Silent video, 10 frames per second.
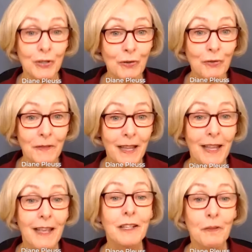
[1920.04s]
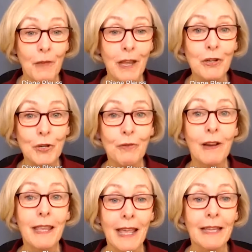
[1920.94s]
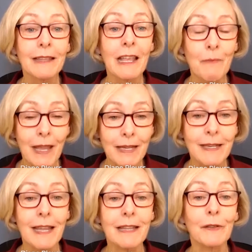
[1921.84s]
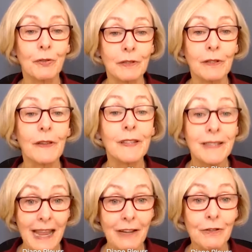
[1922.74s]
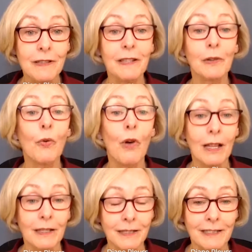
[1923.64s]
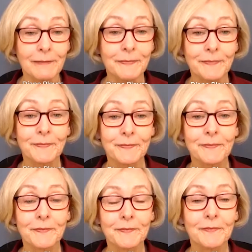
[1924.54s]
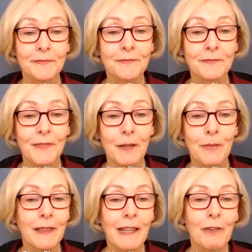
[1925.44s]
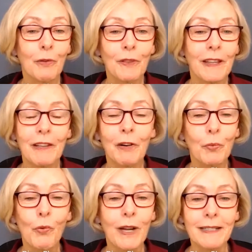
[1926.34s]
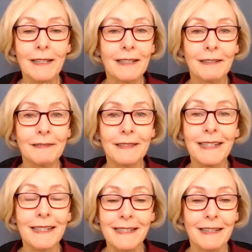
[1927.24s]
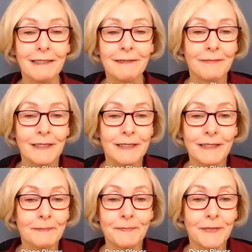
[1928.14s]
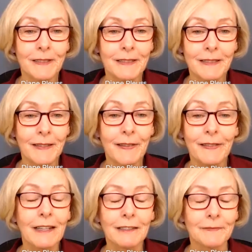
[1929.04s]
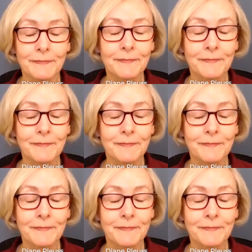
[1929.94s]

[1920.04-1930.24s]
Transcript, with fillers: to, to make sure again they maintain certain standards and quality. Okay. But they don't they don't want to nix a, a um, sale.